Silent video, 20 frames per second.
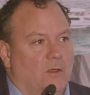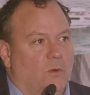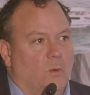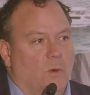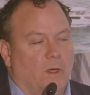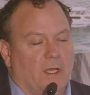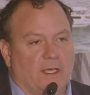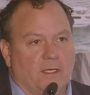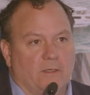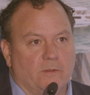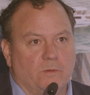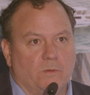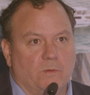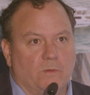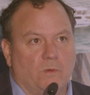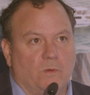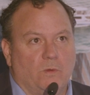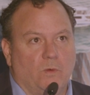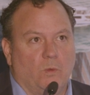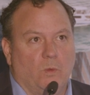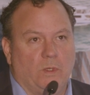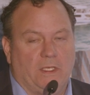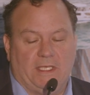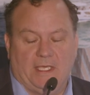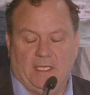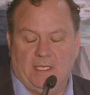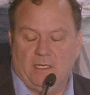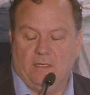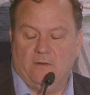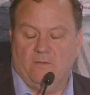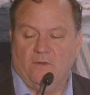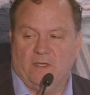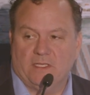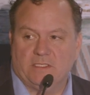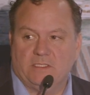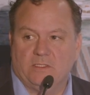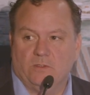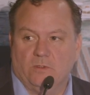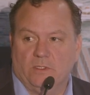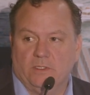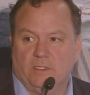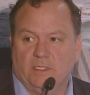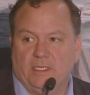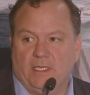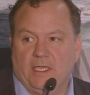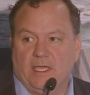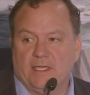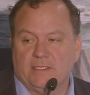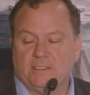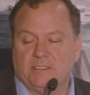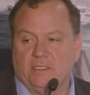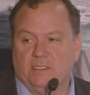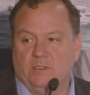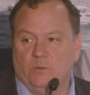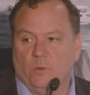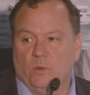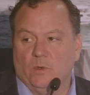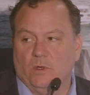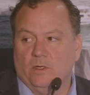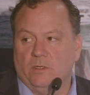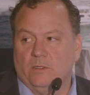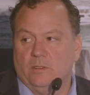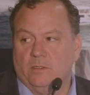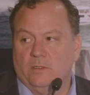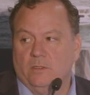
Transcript: well, we can't invest in oil and gas anymore,